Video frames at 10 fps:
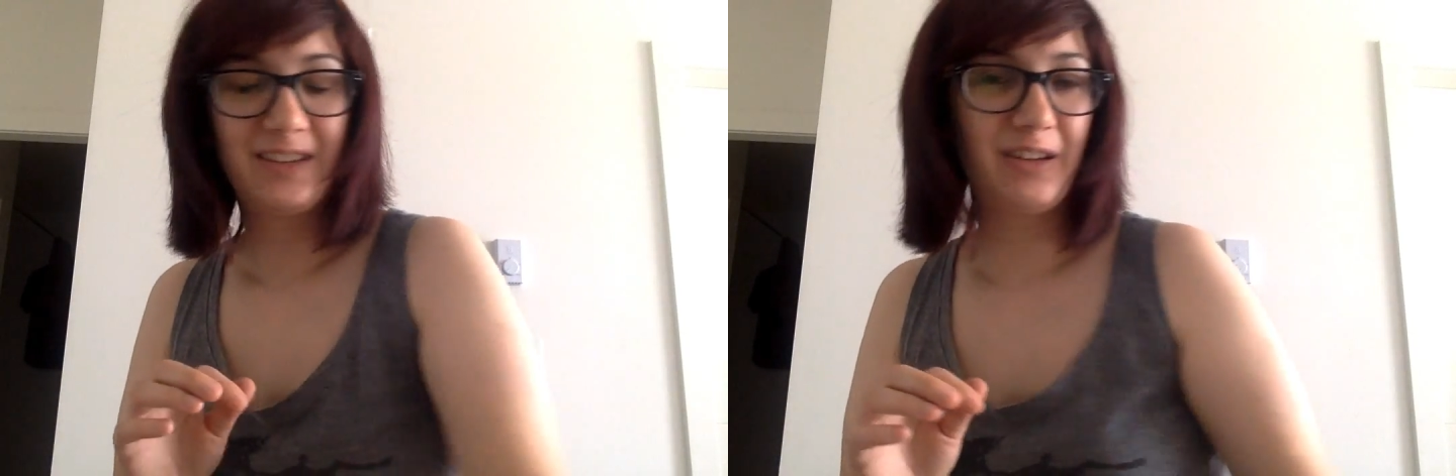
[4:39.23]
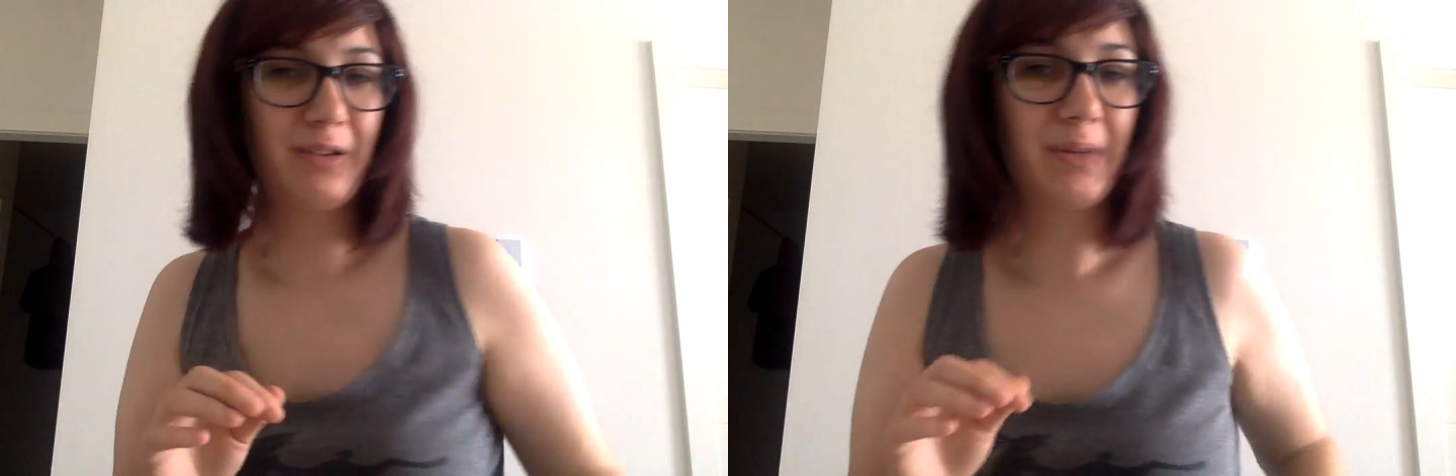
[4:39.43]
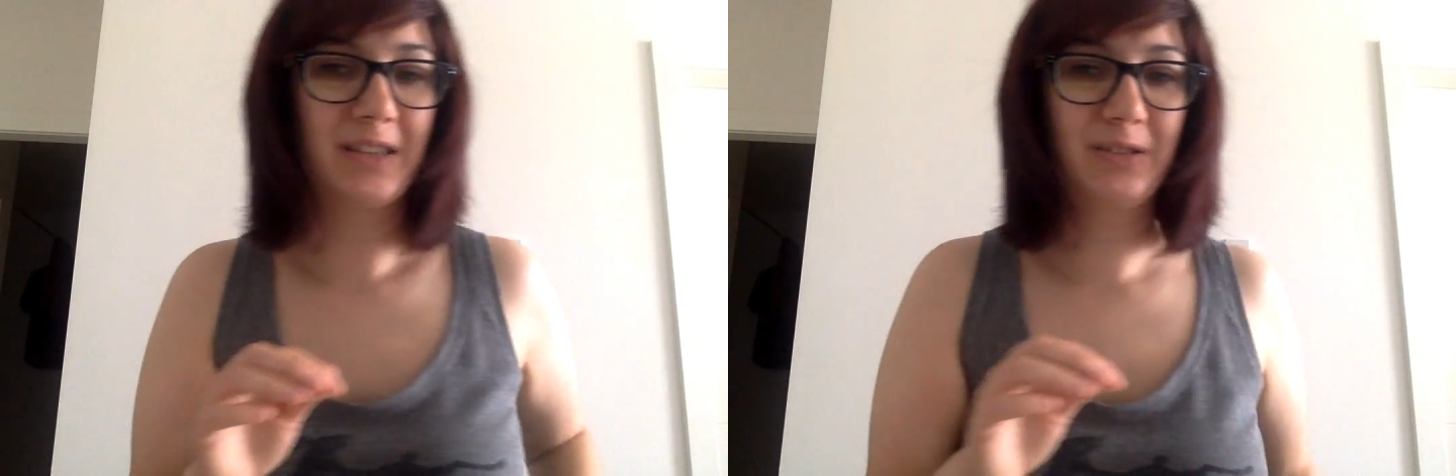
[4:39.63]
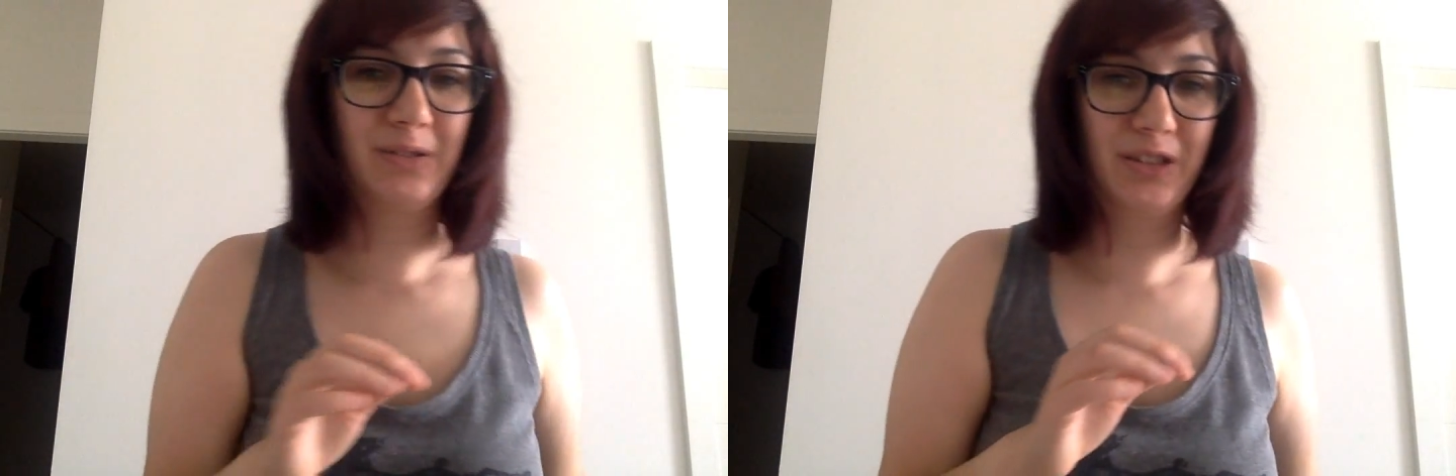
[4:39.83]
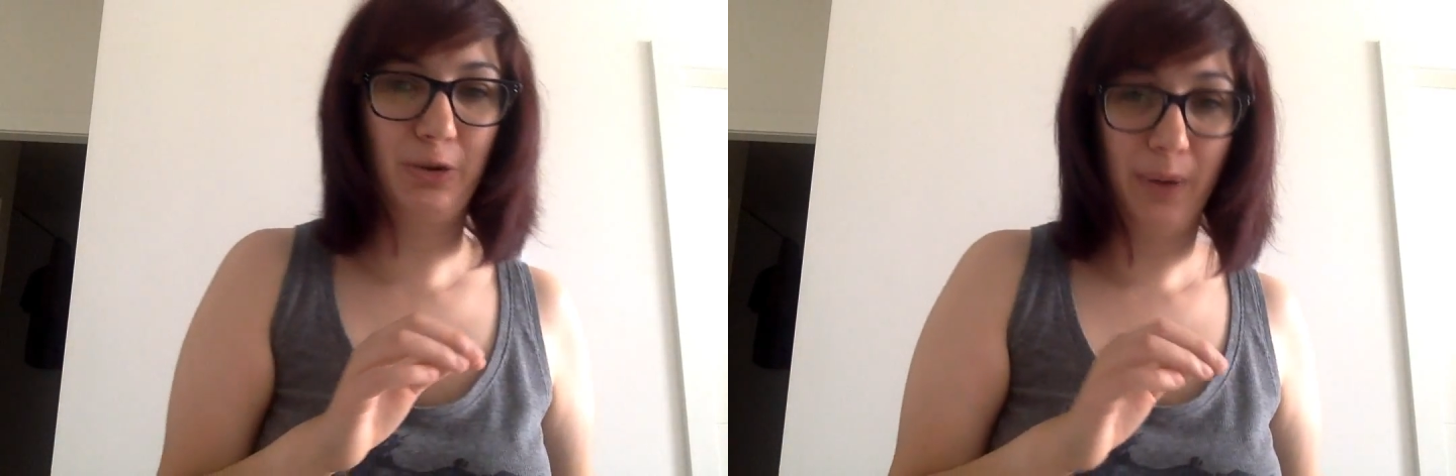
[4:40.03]
You can mix
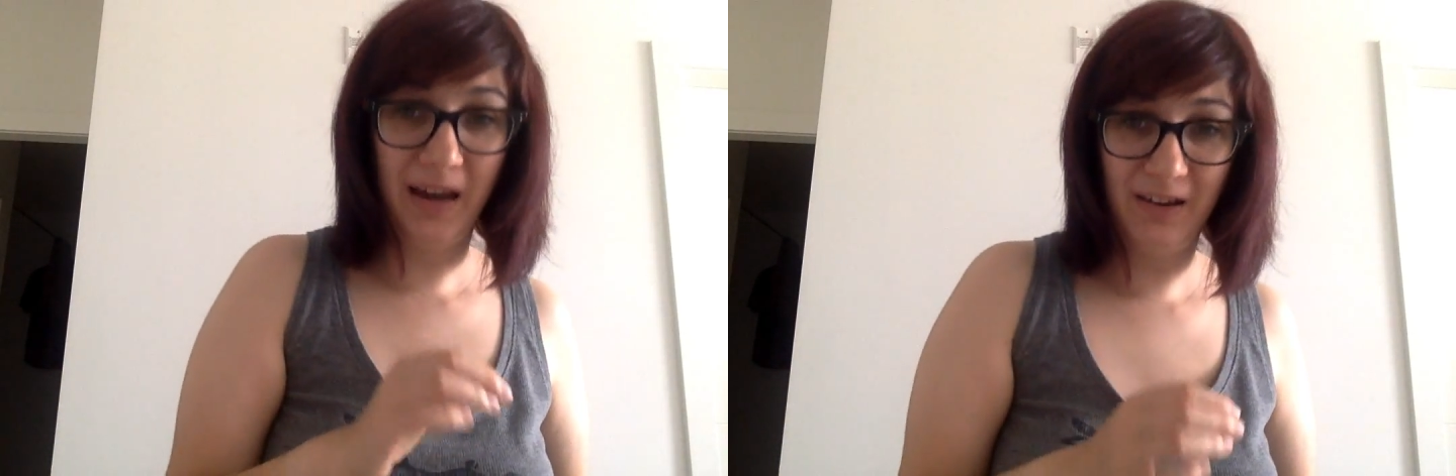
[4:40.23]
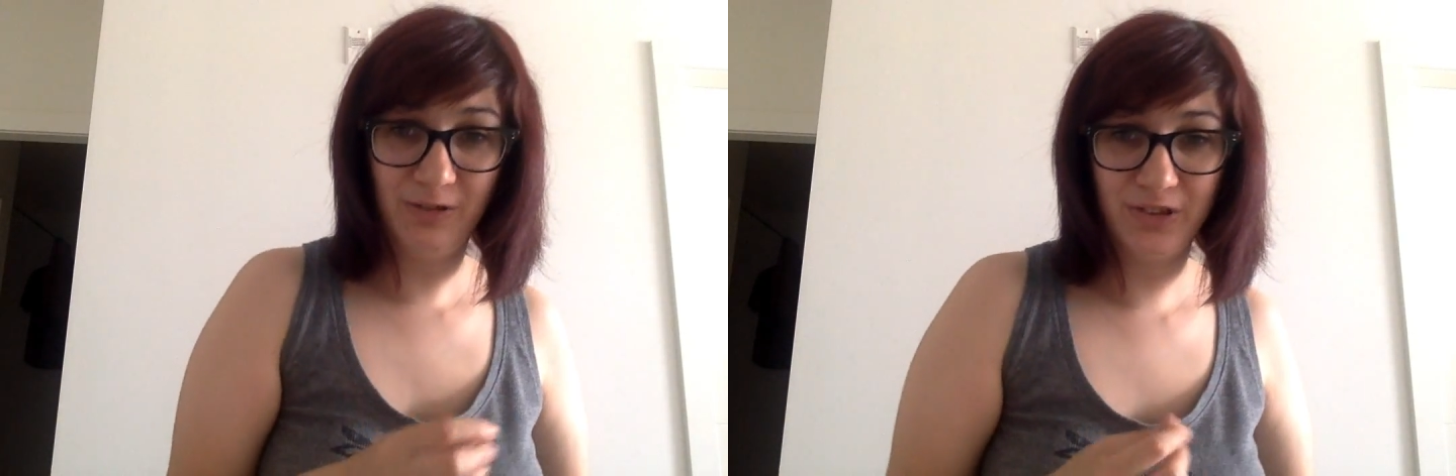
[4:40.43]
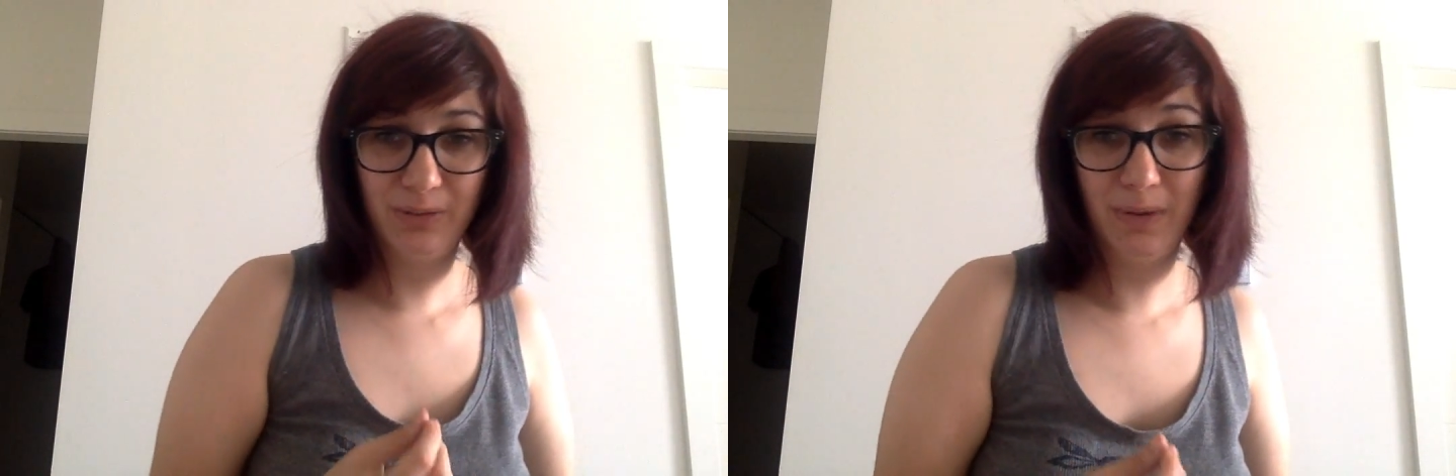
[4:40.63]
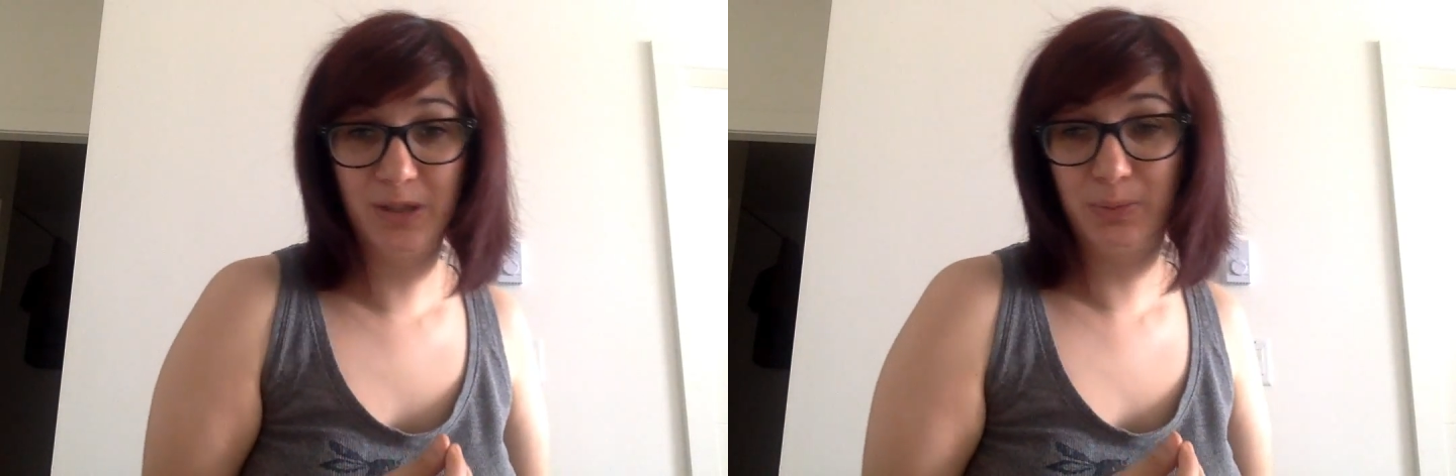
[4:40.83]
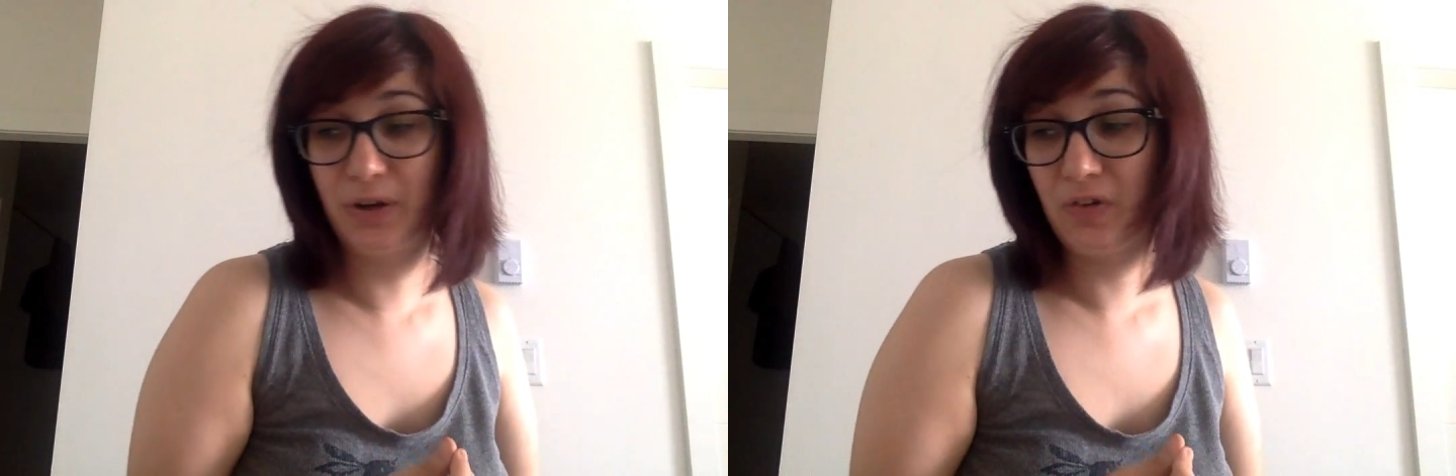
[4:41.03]
those in your paint, or sometimes
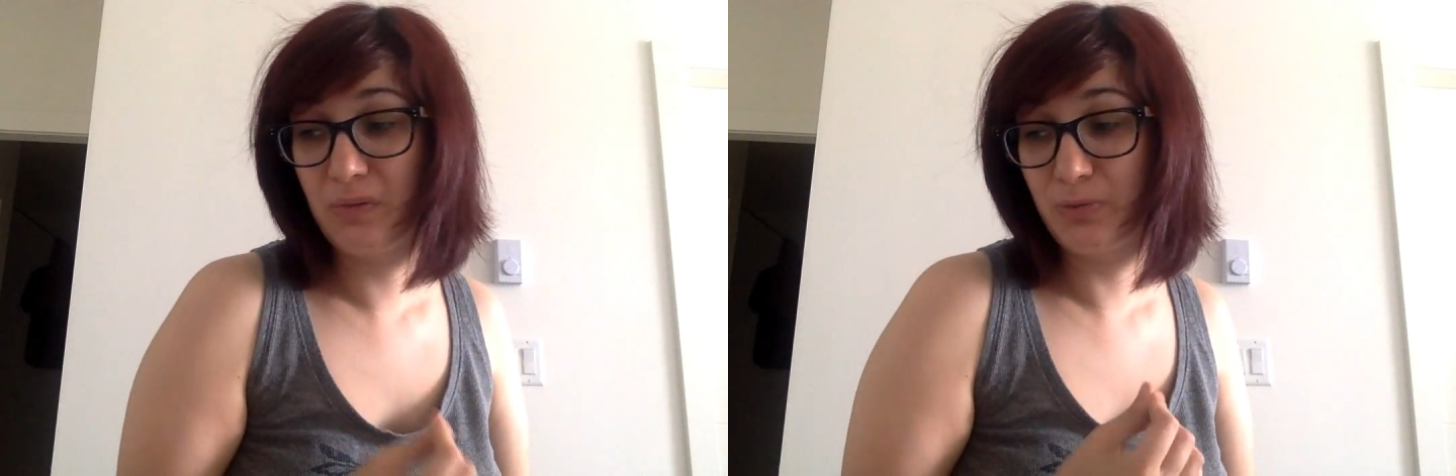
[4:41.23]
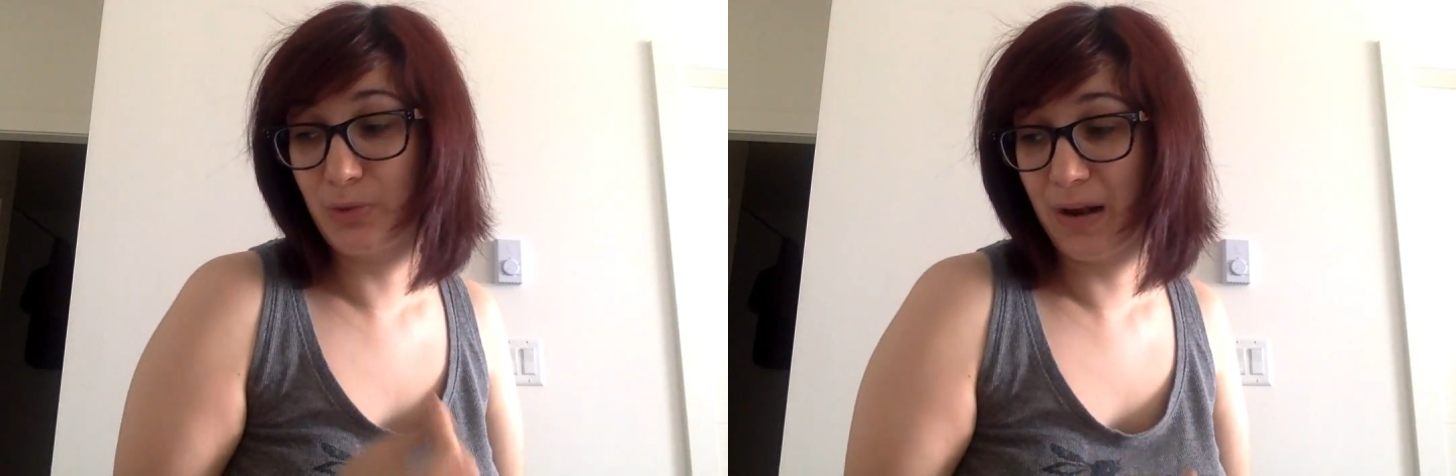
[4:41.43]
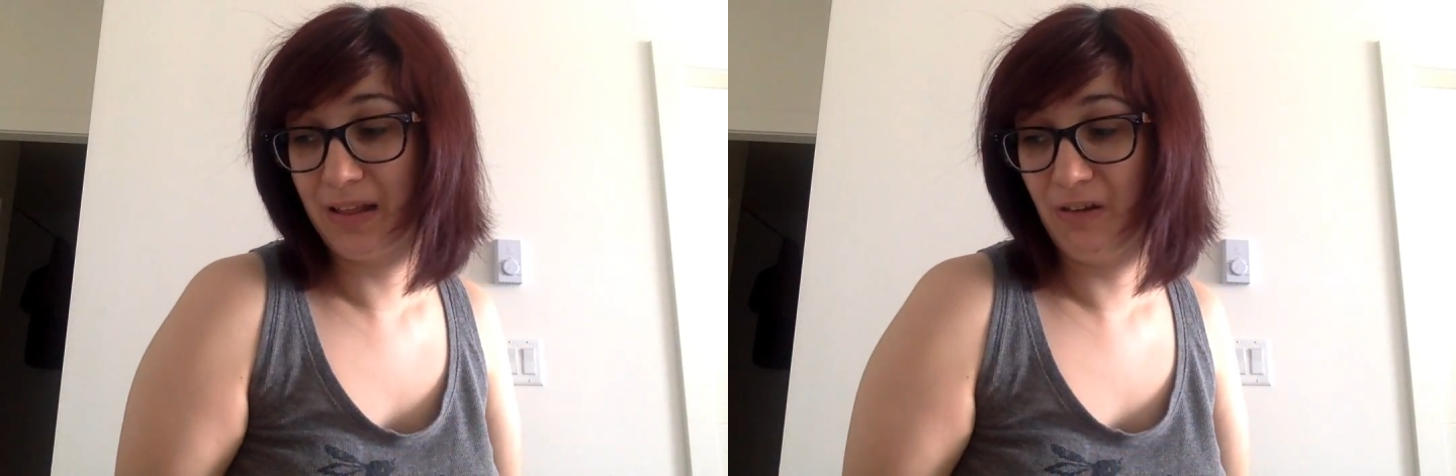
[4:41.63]
sprinkle them directly